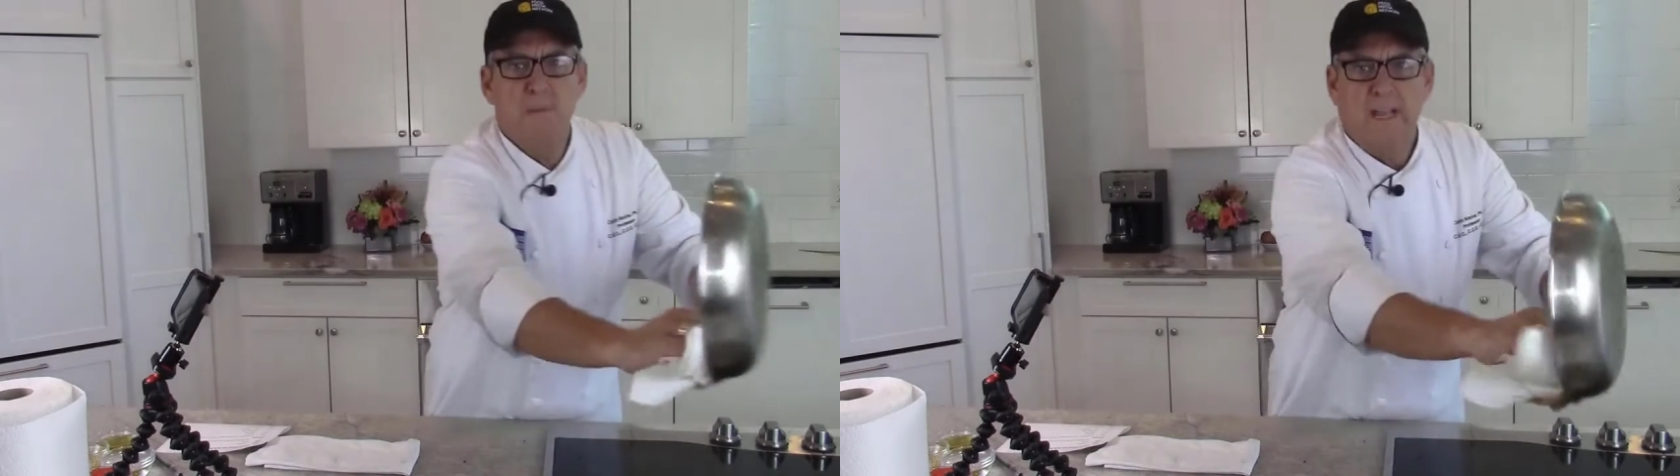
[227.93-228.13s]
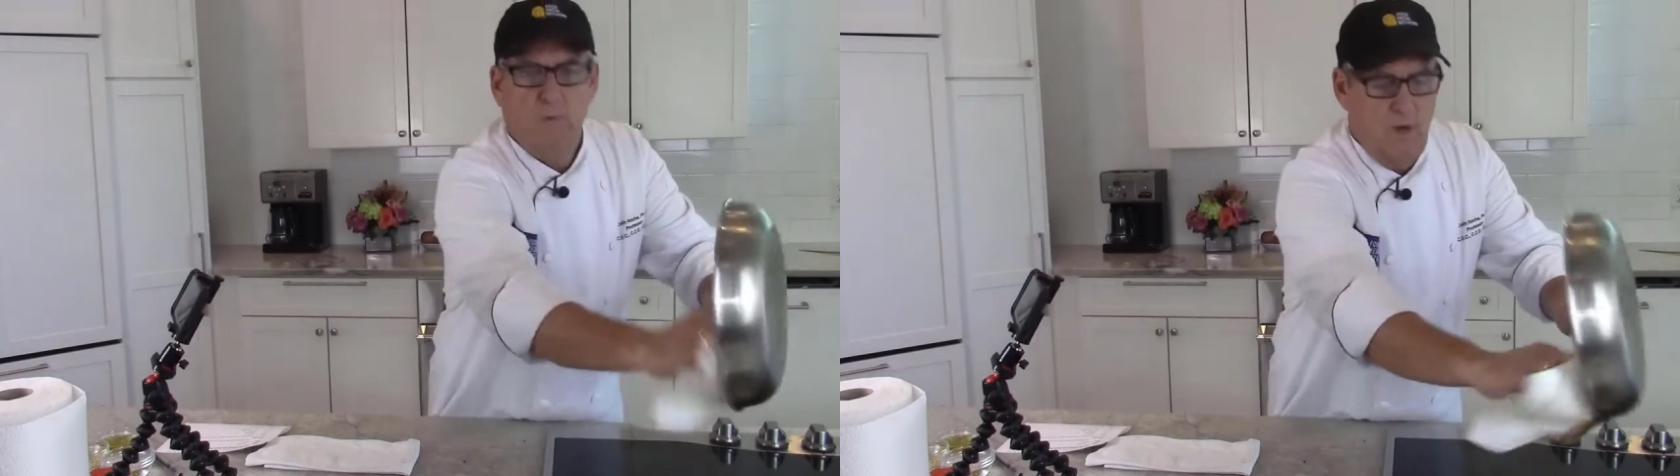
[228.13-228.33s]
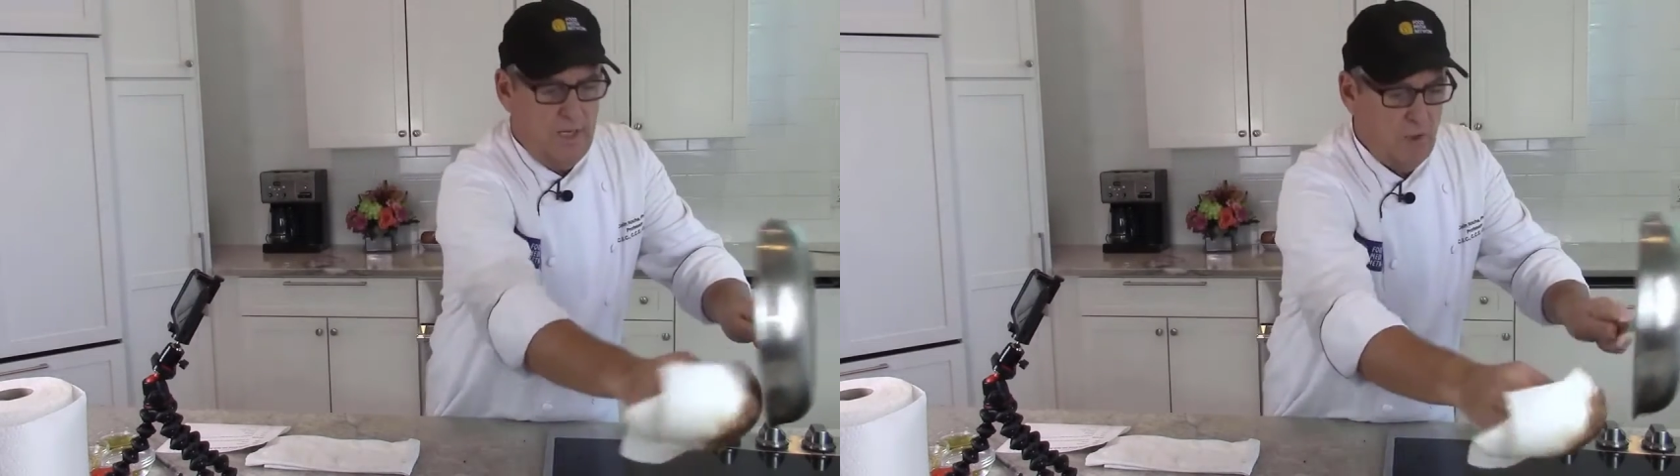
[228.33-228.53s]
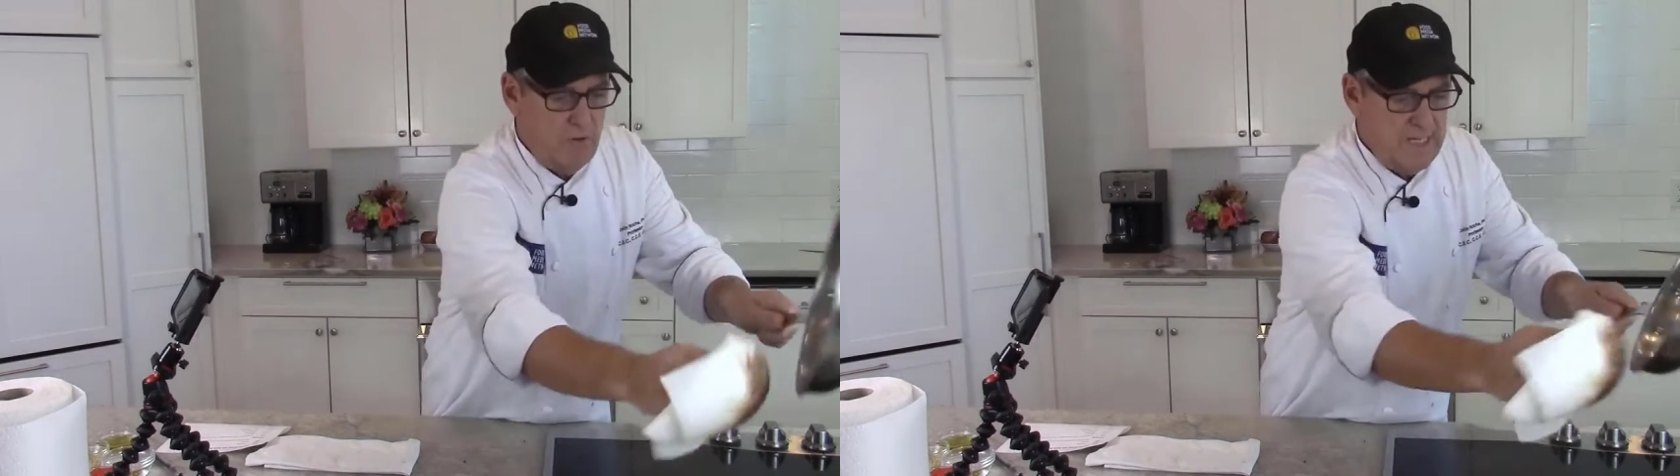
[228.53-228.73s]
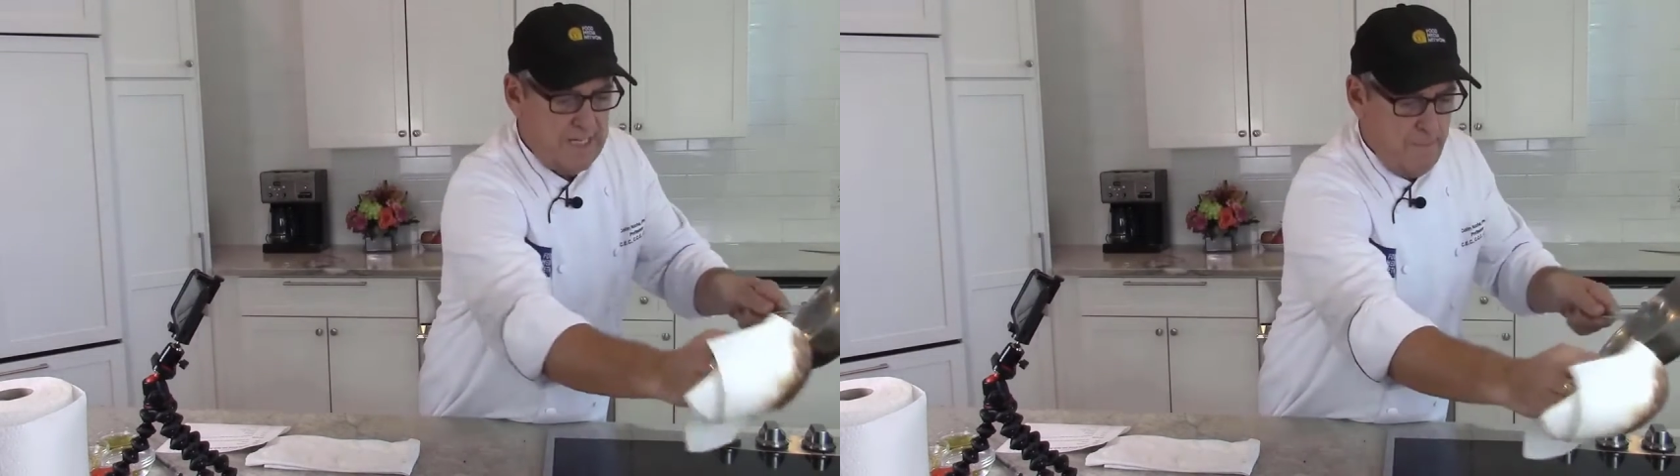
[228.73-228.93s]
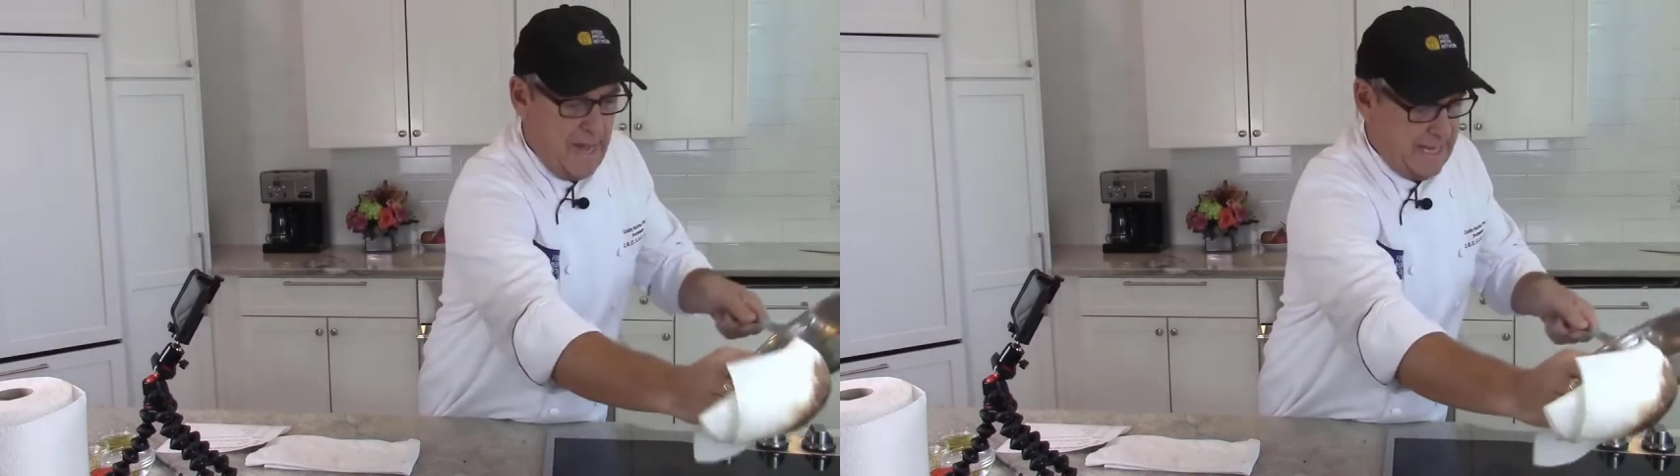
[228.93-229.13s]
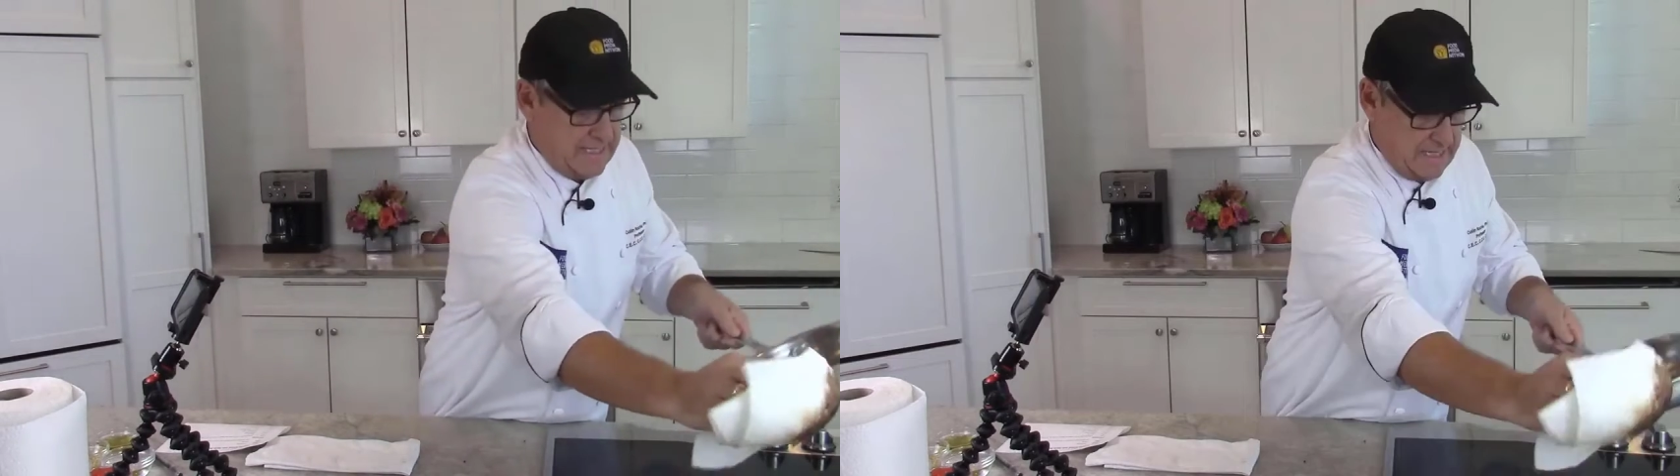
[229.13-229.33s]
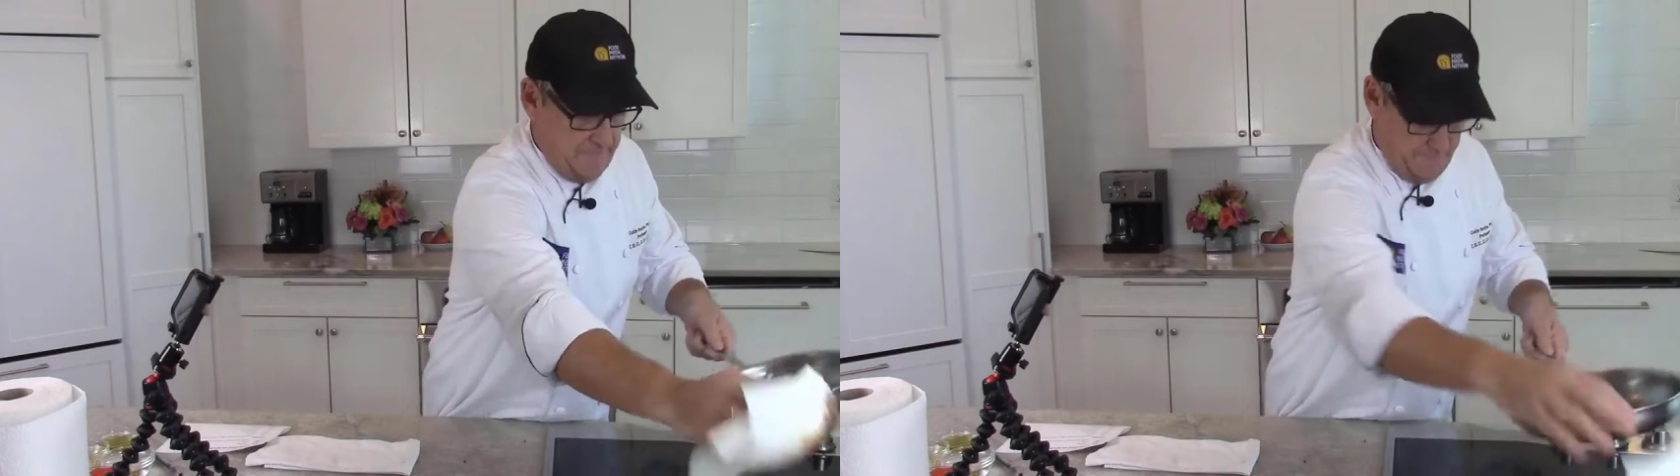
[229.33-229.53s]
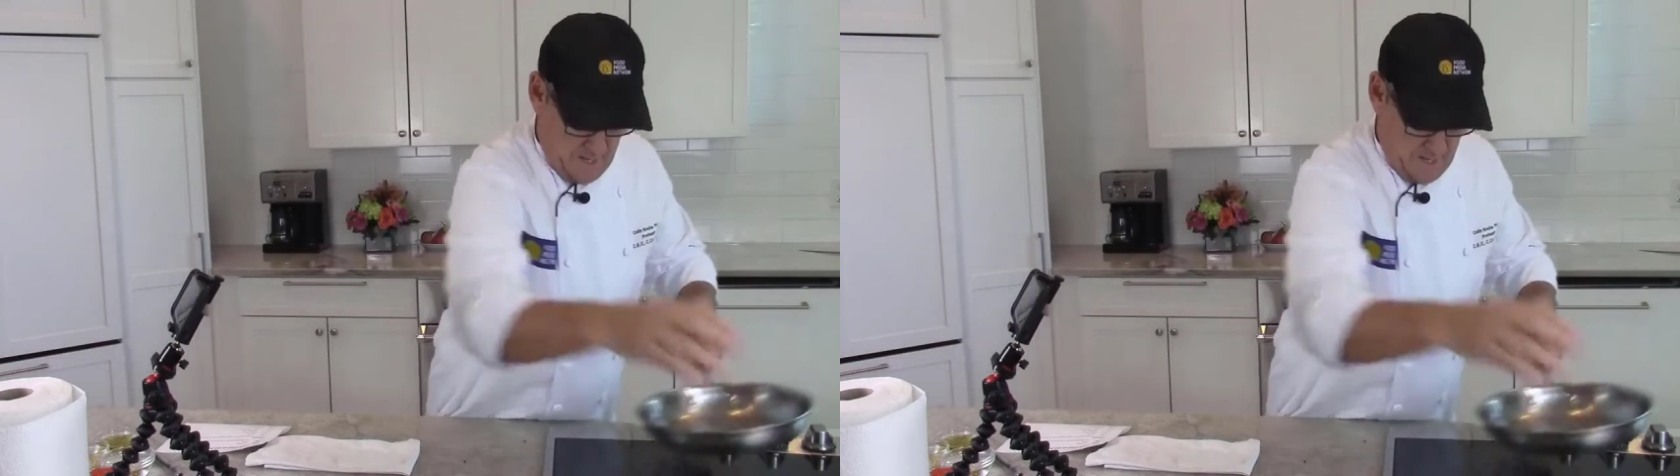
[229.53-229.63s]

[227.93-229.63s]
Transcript: just make a really greasy pasta.